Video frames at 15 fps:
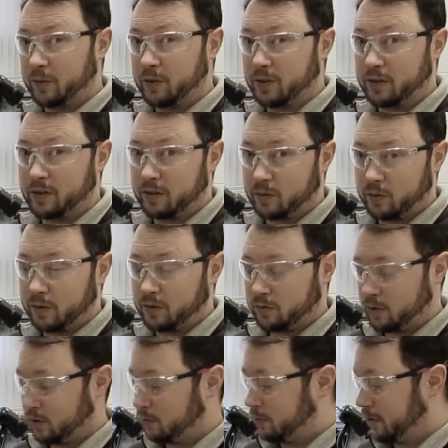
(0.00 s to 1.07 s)
which is a twist
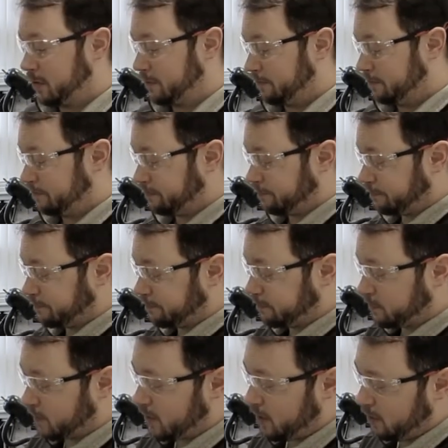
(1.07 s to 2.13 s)
drill bit.
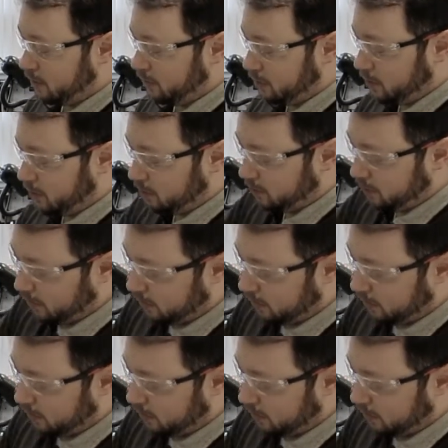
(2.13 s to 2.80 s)
So